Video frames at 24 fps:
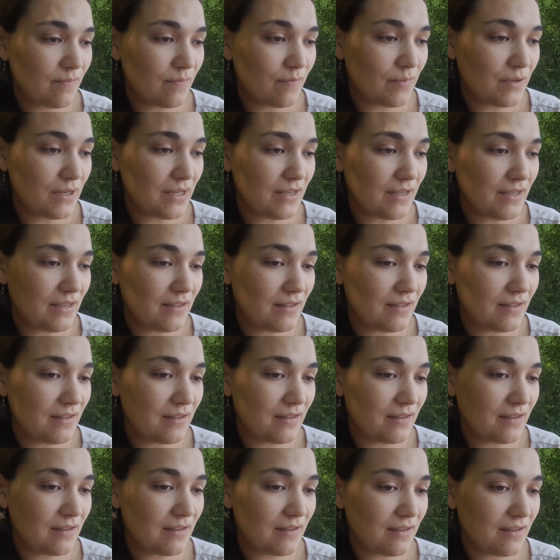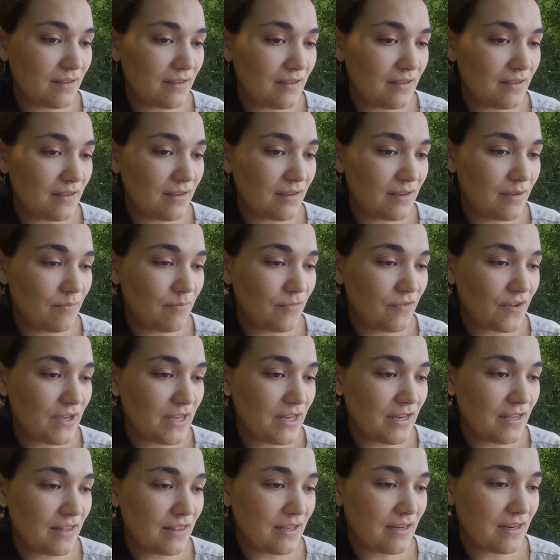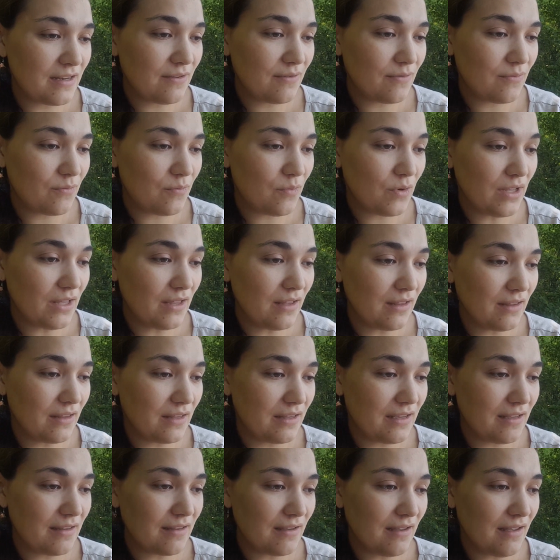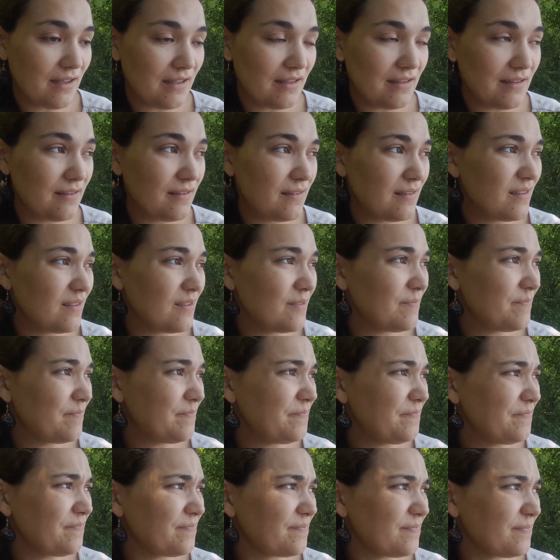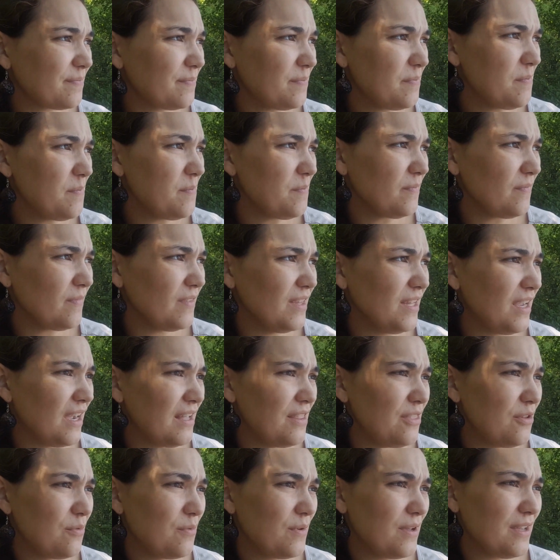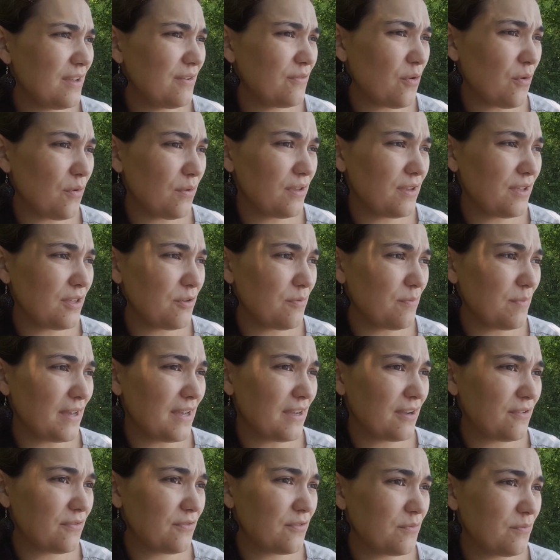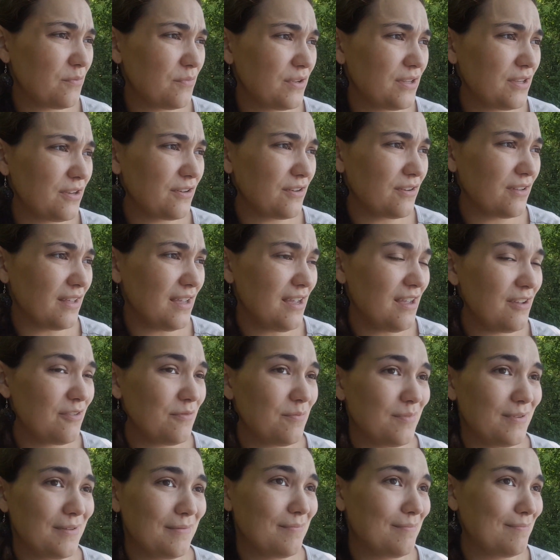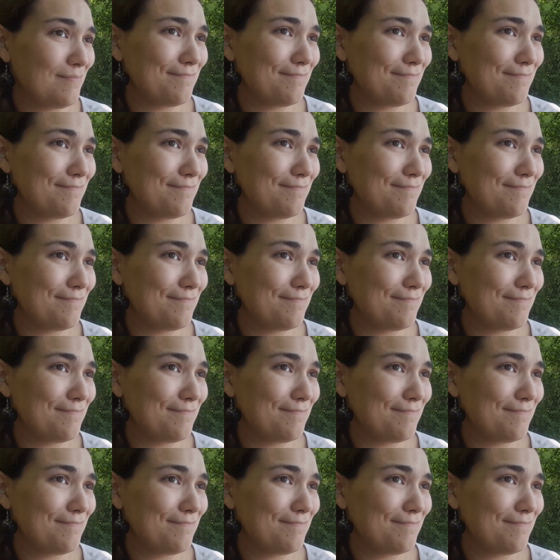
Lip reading: But I'm finding that it will, and it does. Not in the way of holding you back from when you're alive, but